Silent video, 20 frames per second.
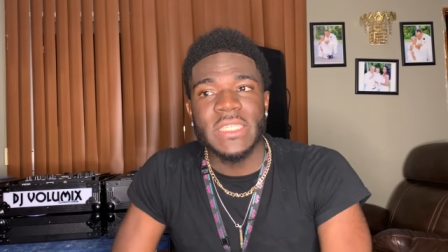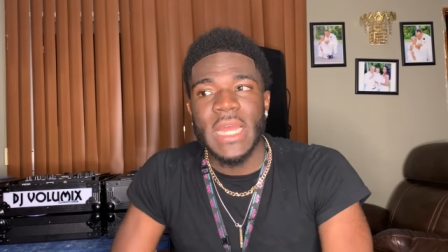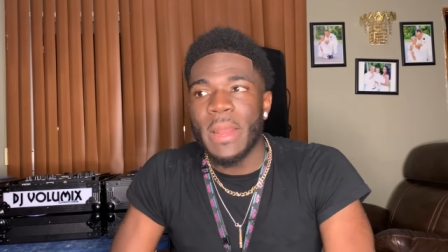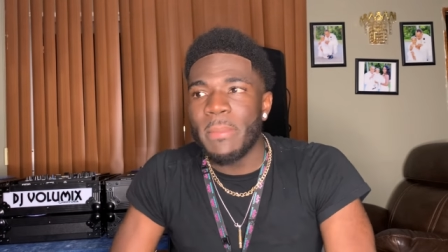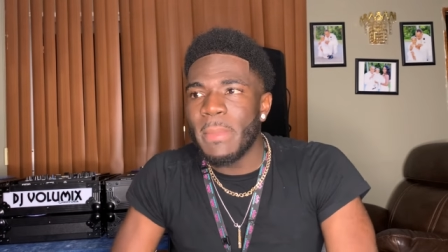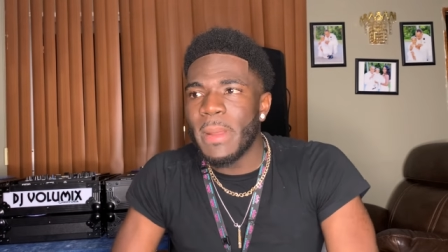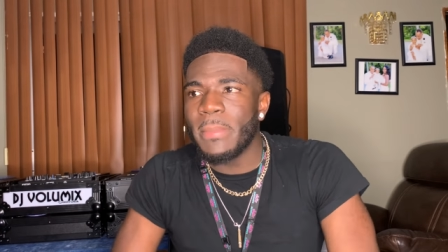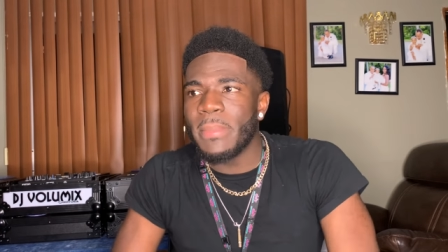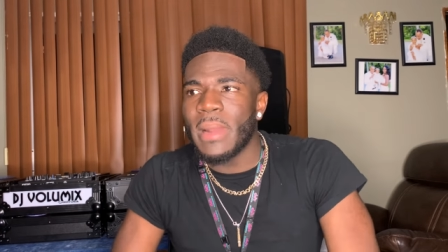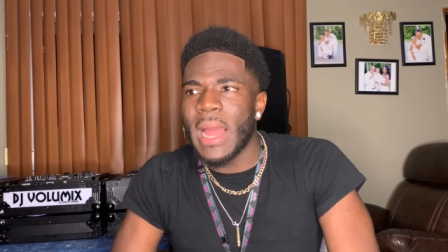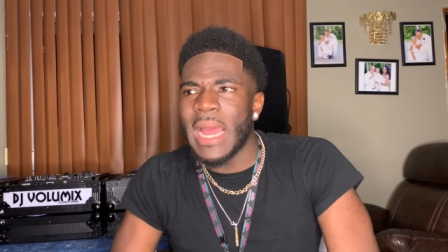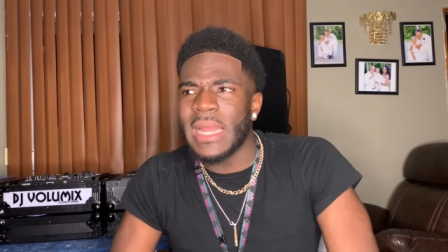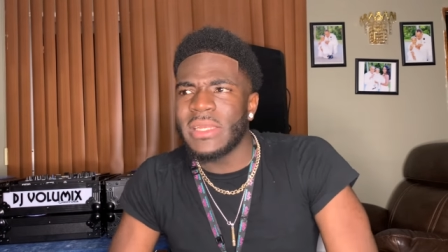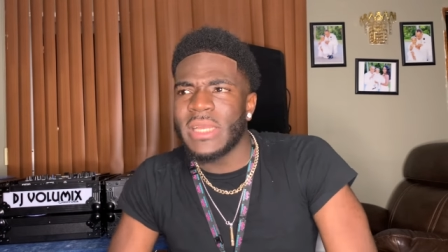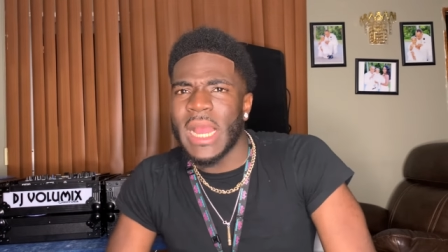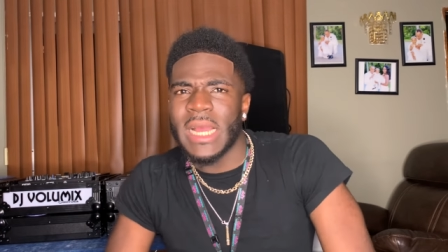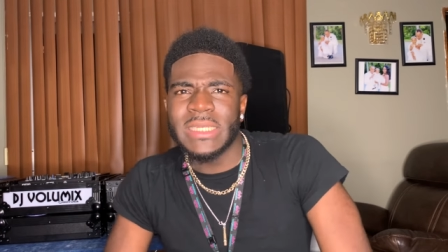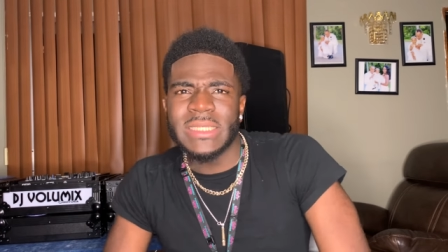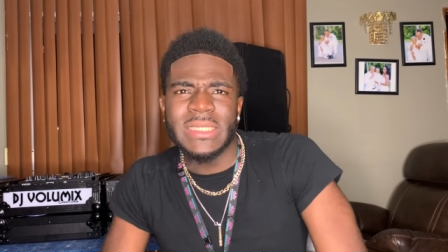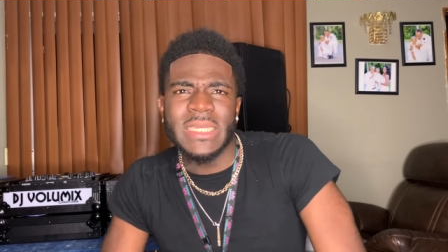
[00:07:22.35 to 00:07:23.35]
I remember
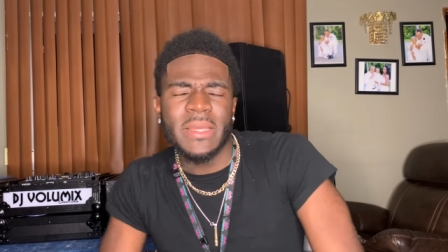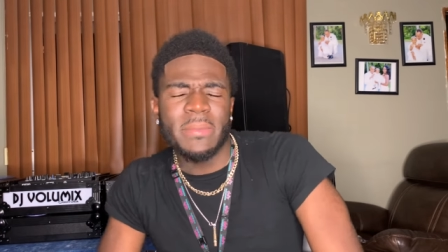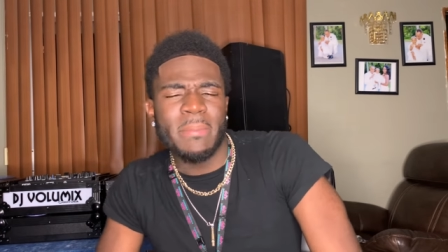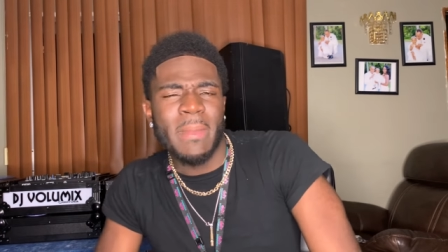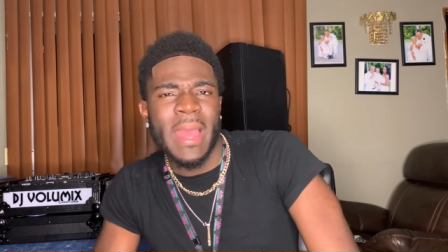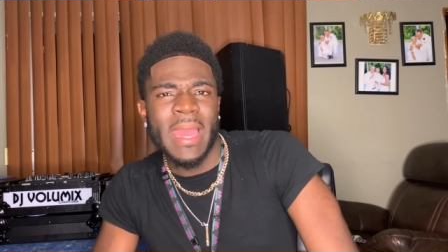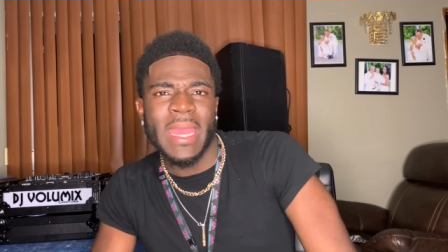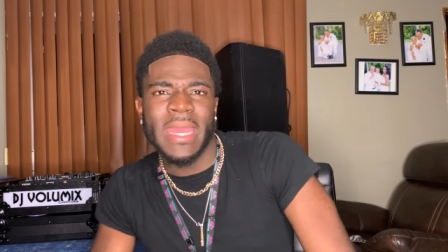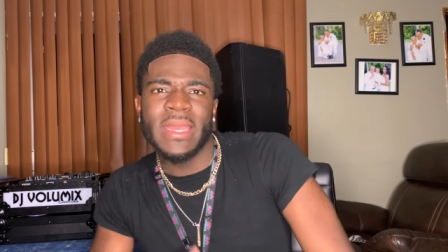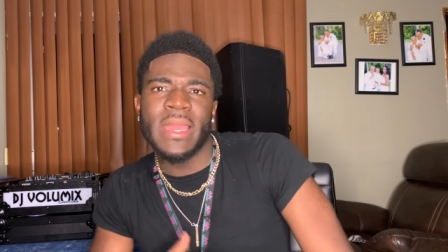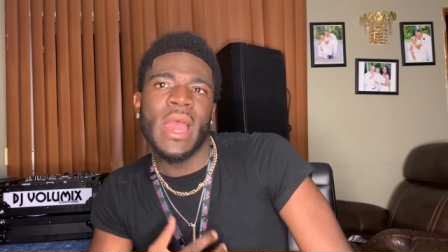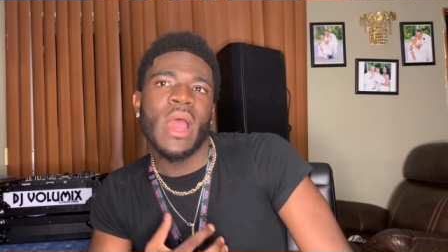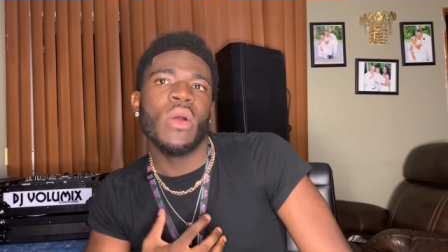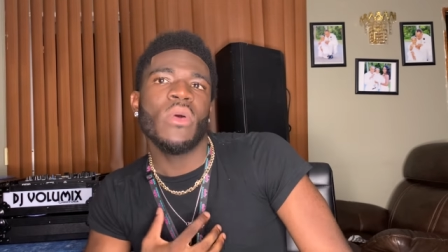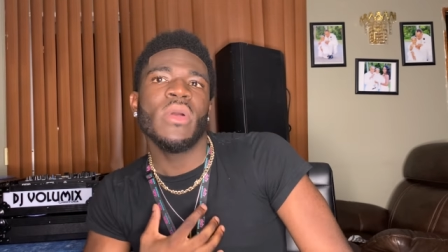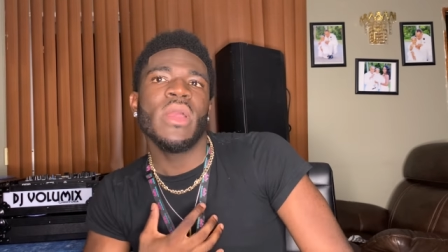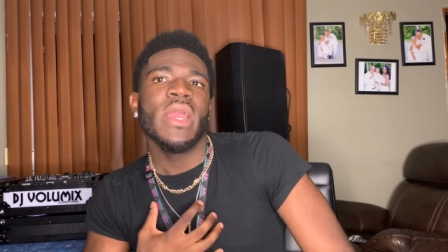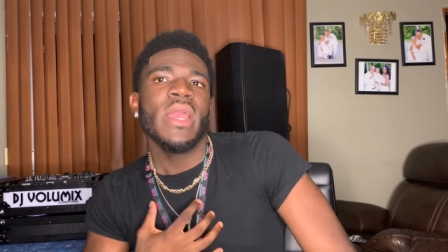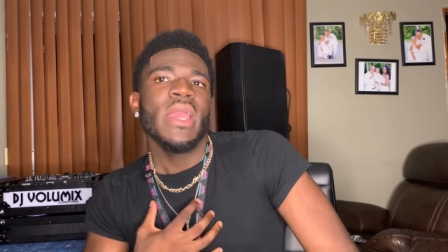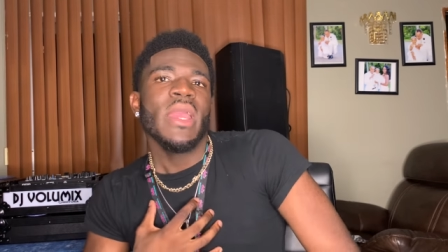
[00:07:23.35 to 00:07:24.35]
I stick my head out
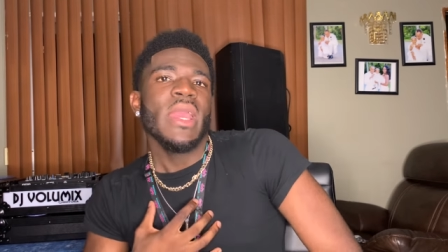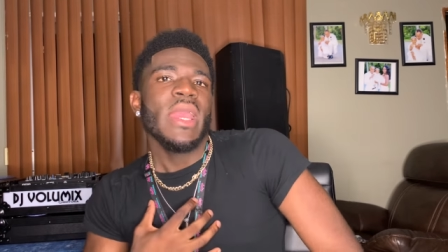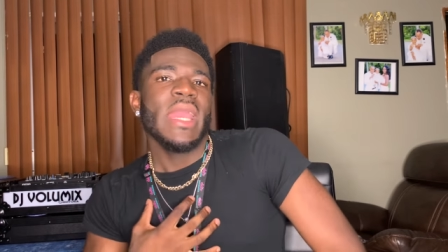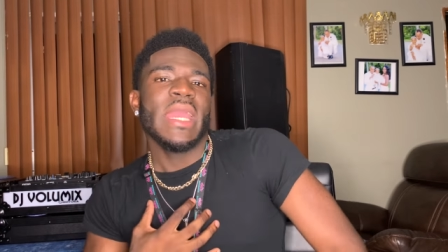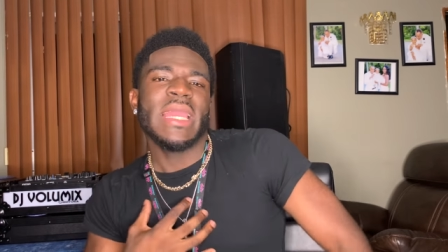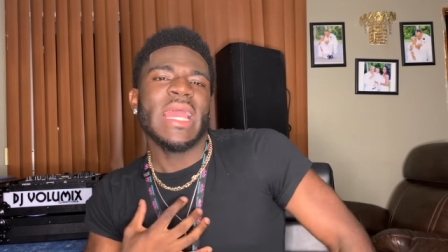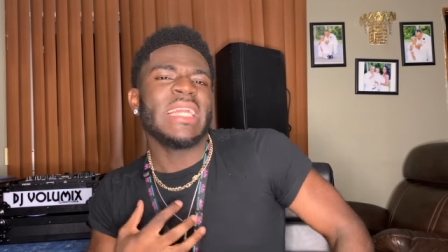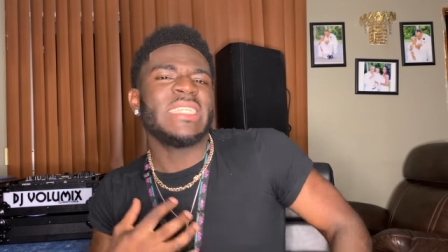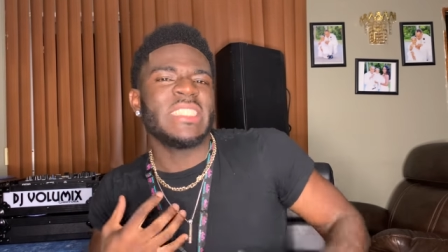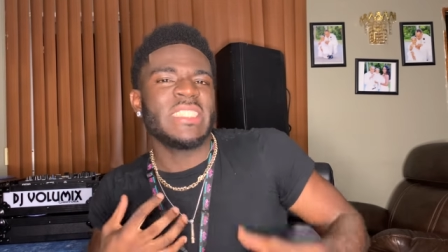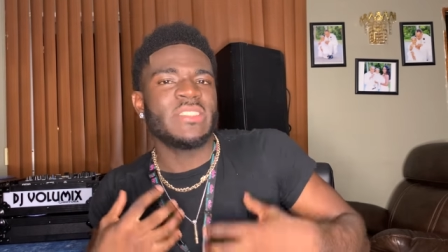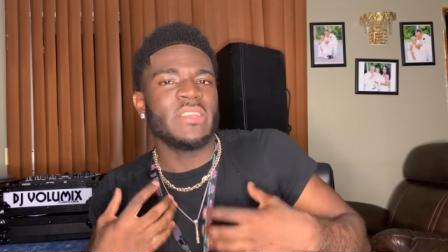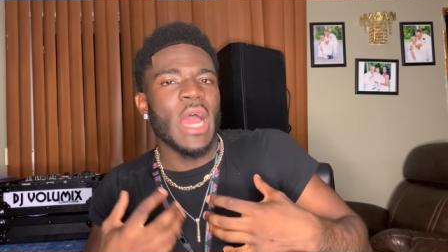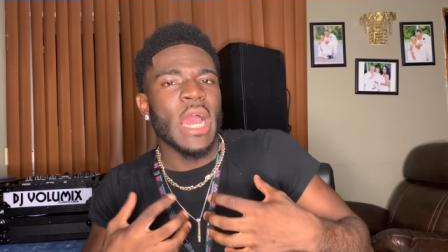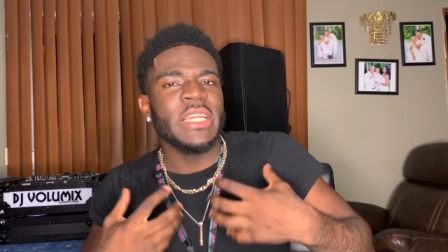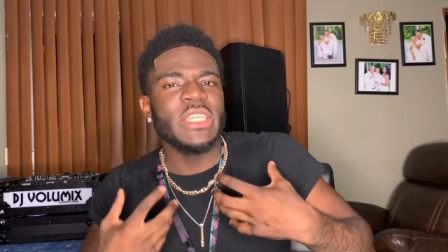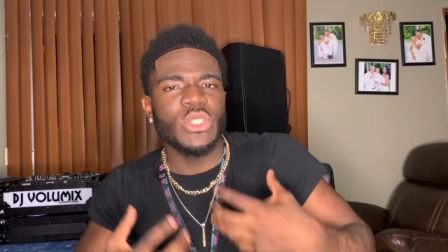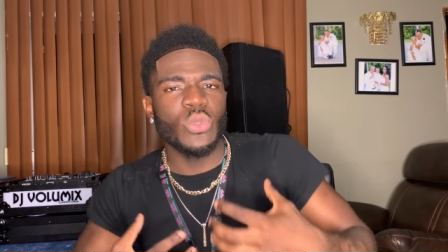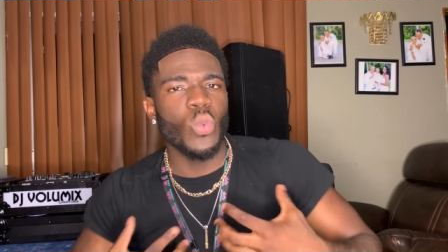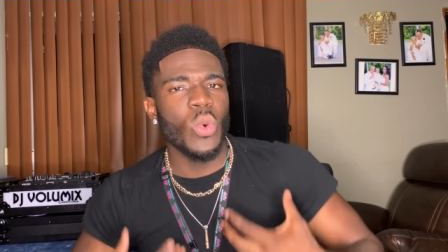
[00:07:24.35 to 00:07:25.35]
and I just
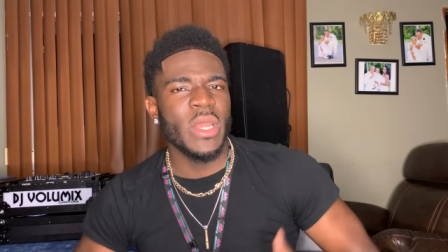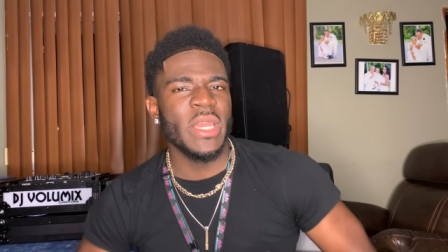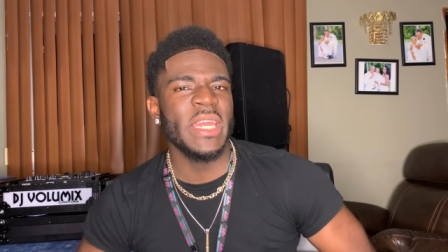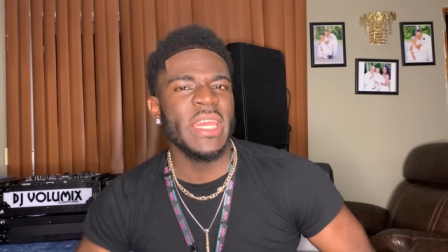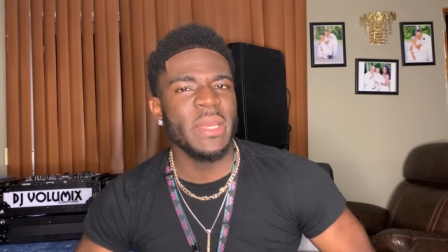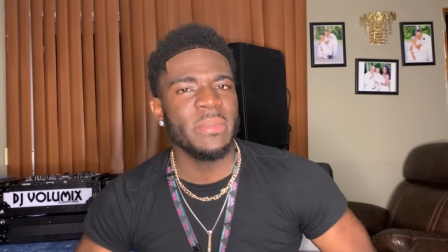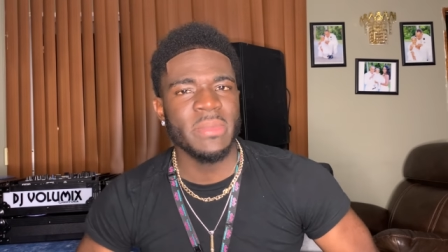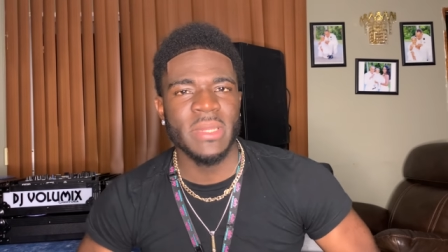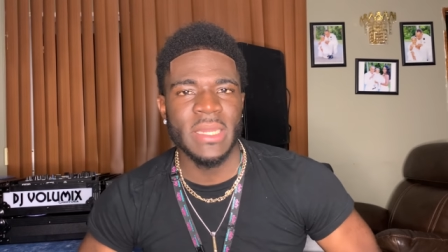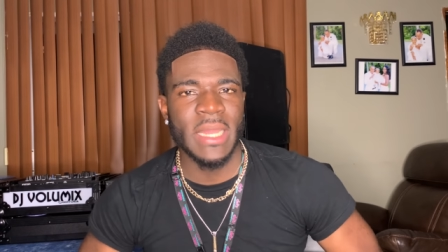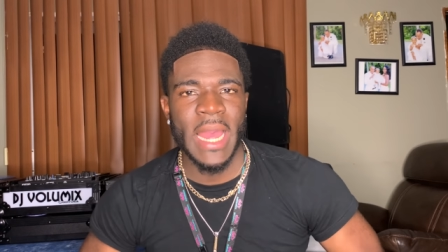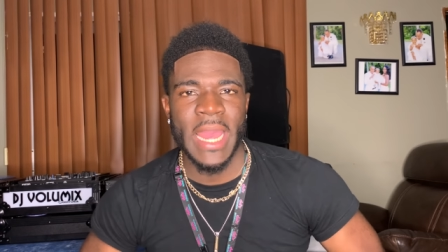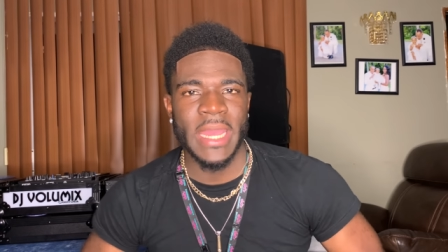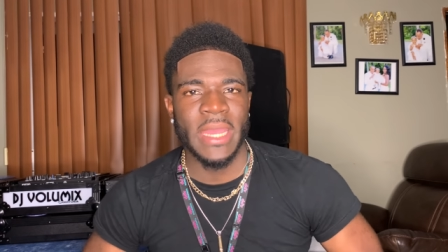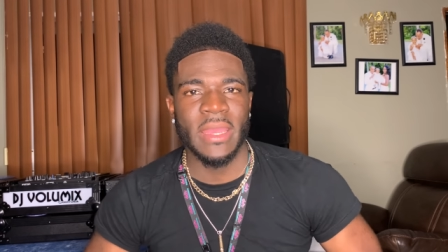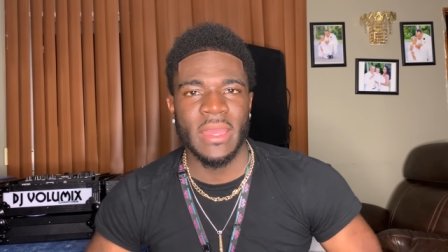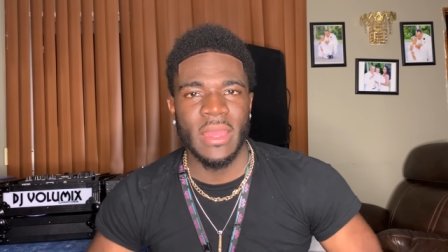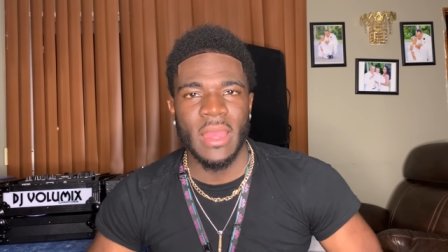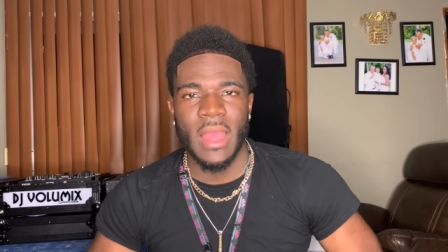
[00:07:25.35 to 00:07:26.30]
wanted him to like,